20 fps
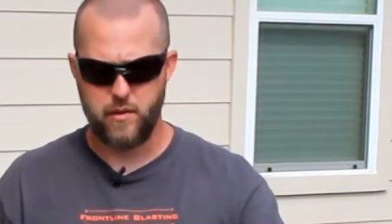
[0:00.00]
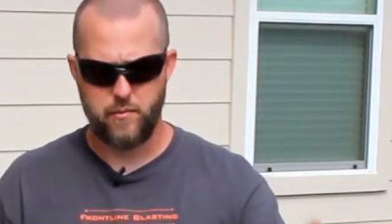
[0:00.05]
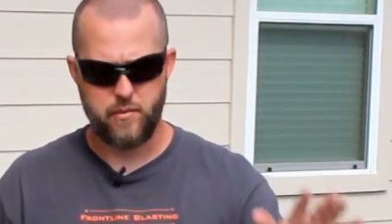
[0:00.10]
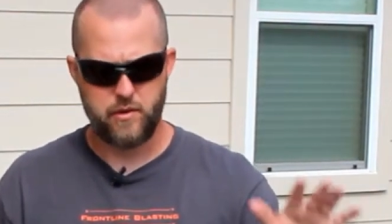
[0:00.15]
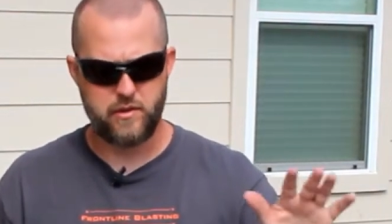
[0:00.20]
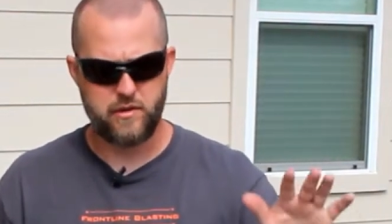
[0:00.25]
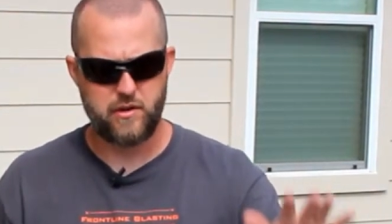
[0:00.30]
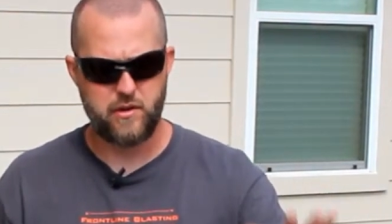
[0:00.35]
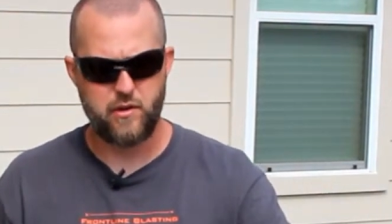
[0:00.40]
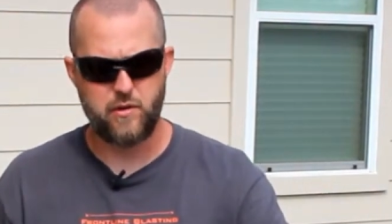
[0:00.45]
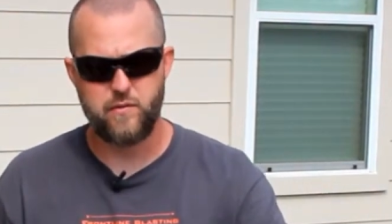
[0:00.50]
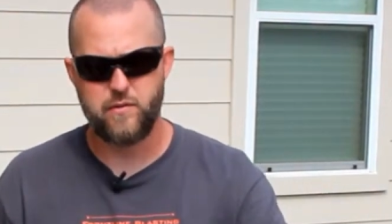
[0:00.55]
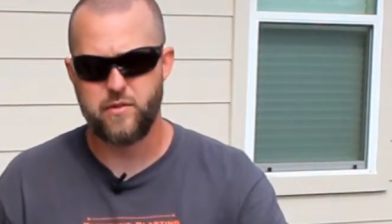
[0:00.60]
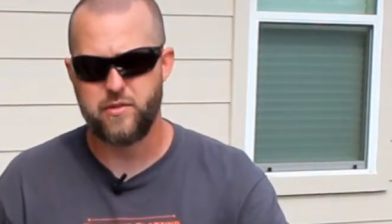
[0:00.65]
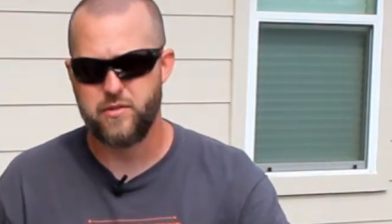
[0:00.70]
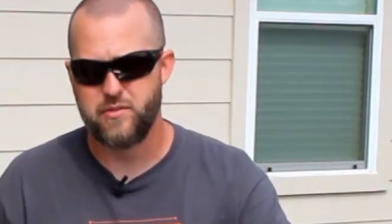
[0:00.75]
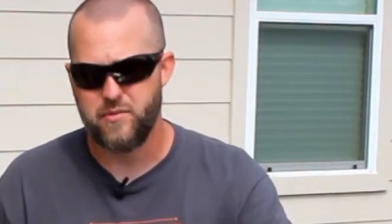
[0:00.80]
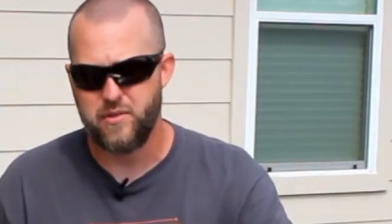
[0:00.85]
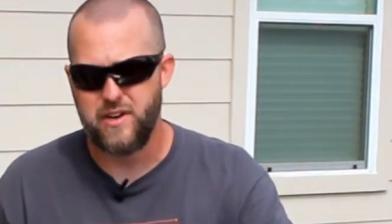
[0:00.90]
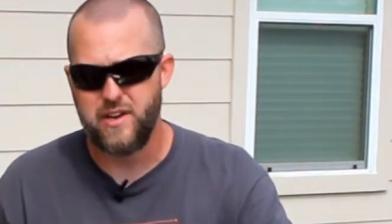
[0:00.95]
but the Nova
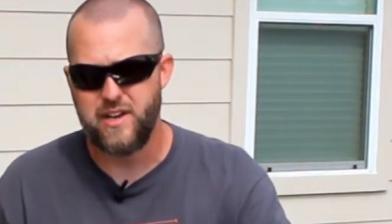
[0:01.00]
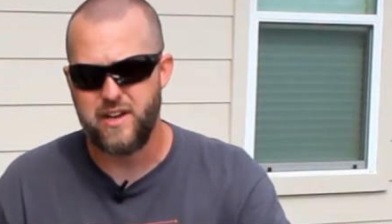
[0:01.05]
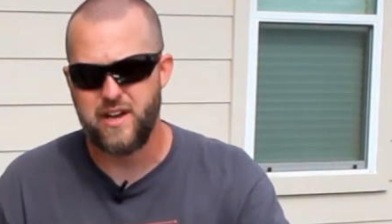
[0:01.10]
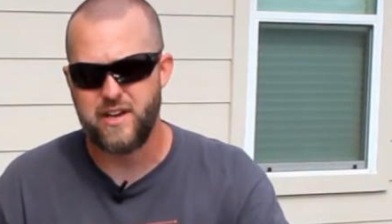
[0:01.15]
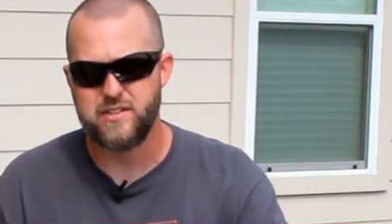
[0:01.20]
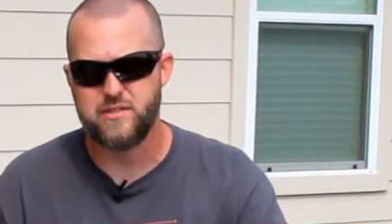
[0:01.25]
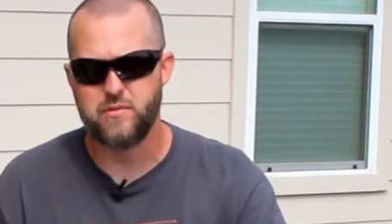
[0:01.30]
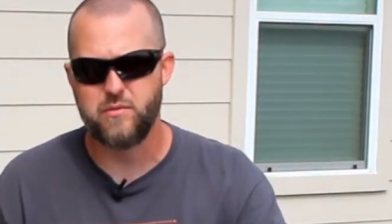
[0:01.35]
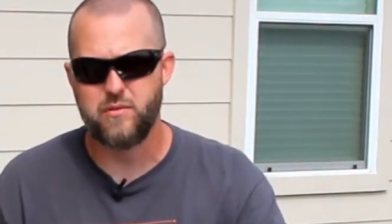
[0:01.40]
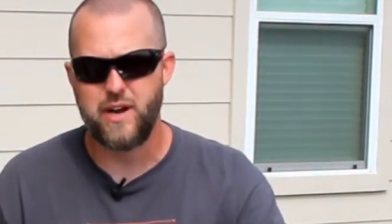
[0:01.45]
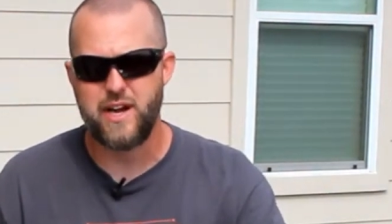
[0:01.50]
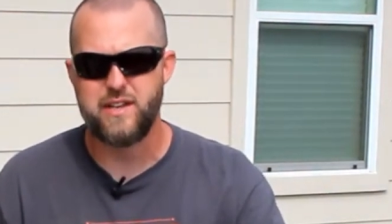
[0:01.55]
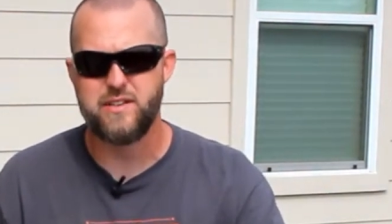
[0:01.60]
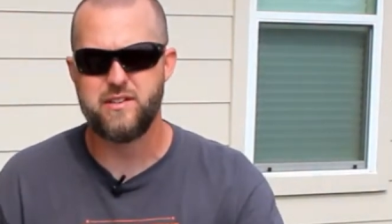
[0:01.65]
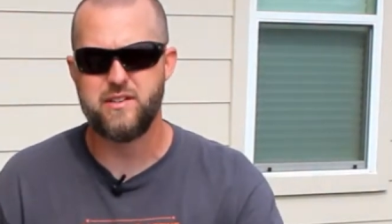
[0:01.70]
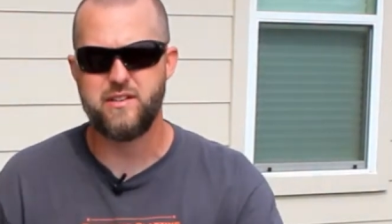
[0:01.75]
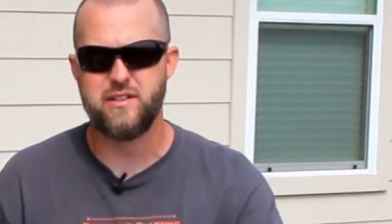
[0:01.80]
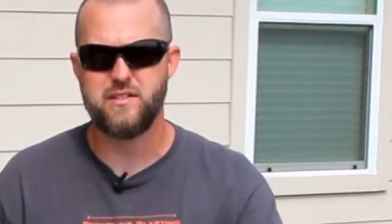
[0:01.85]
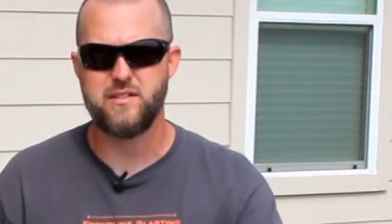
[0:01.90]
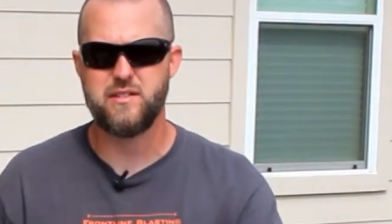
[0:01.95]
3 has a
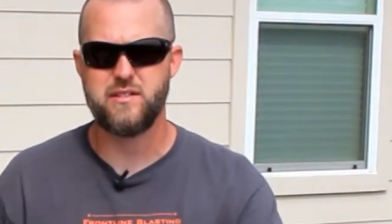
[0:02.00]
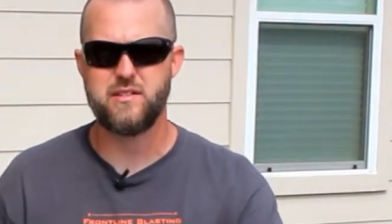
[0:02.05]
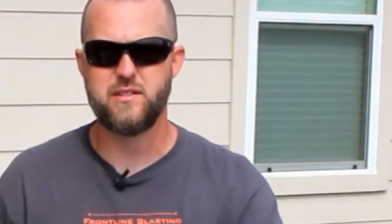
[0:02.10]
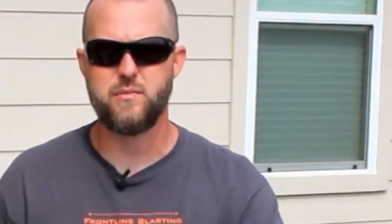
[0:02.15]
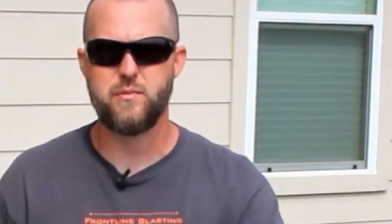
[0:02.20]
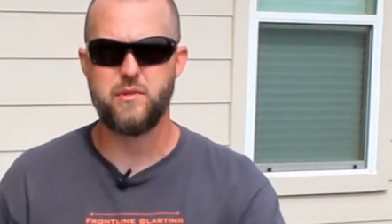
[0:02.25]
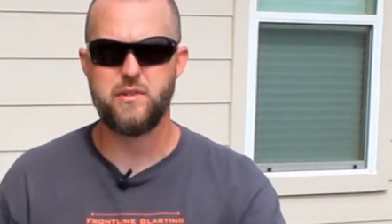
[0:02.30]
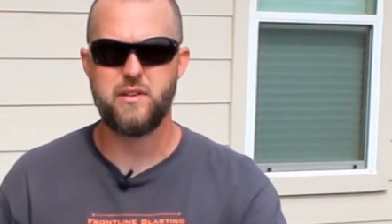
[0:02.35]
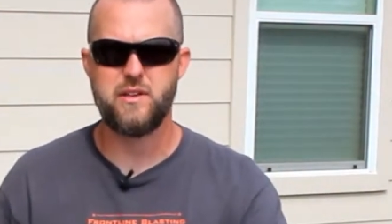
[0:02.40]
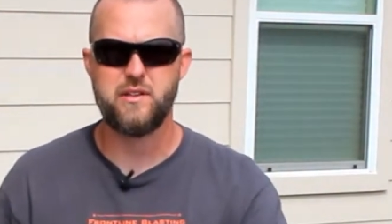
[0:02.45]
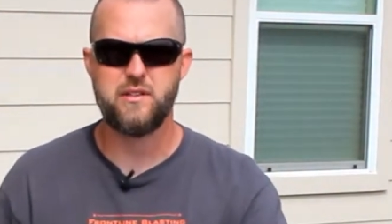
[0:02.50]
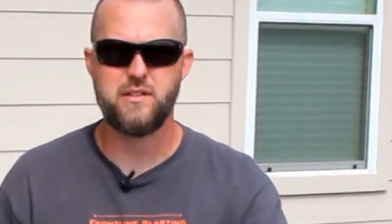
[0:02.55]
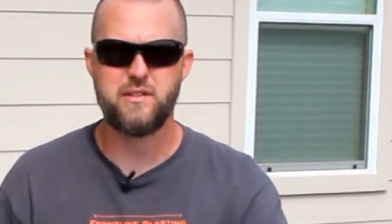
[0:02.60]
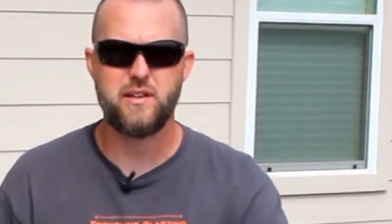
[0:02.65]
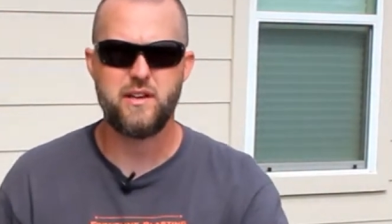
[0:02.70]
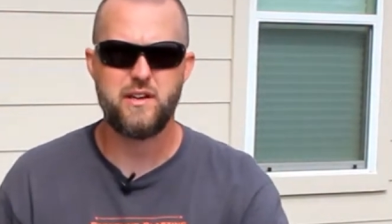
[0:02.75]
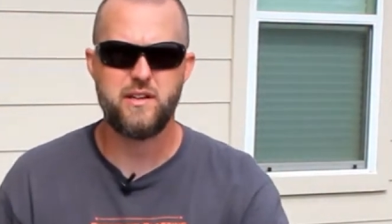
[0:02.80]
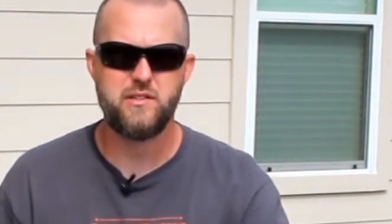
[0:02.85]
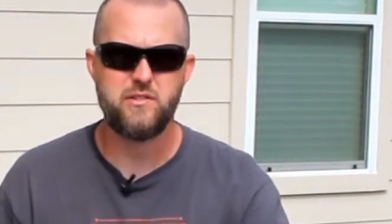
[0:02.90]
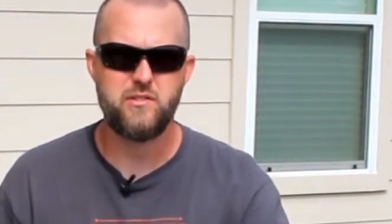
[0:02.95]
ratcheting system on the inside